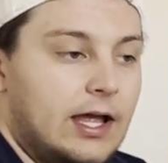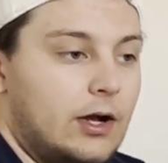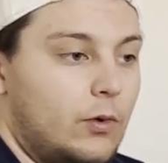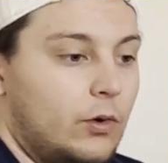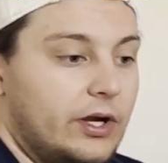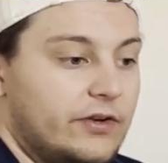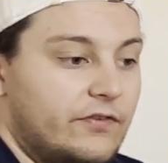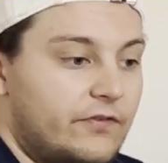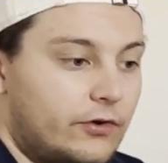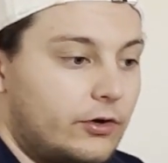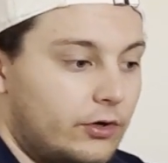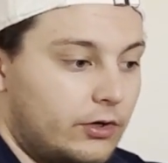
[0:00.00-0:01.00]
or
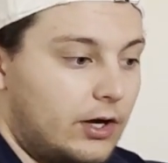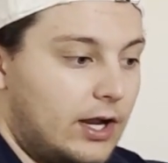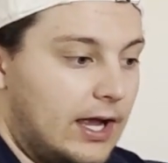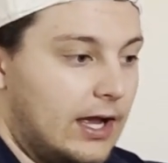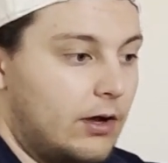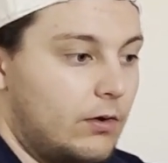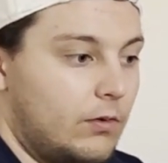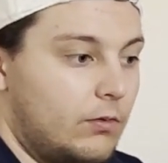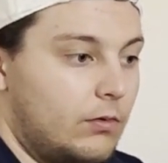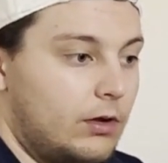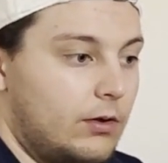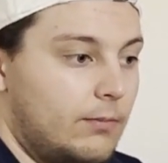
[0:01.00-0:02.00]
infer
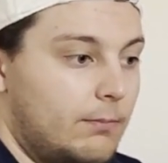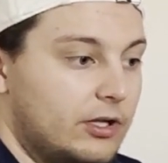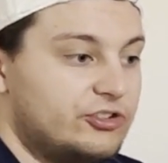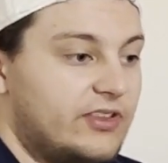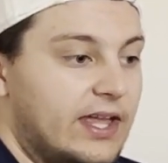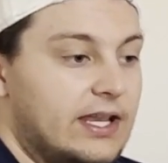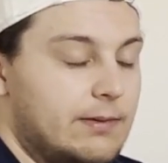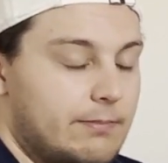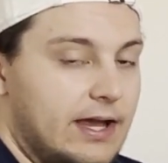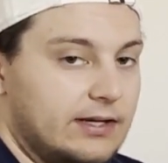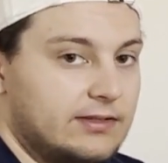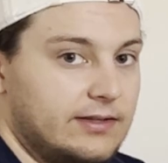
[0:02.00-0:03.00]
how much that
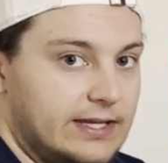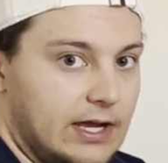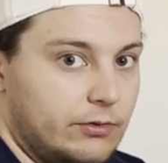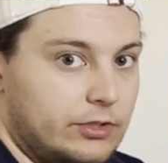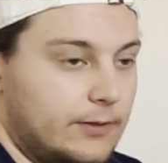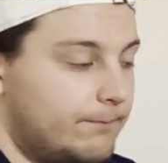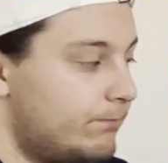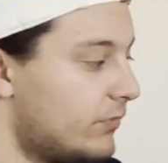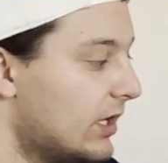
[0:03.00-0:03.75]
impacted the outcome.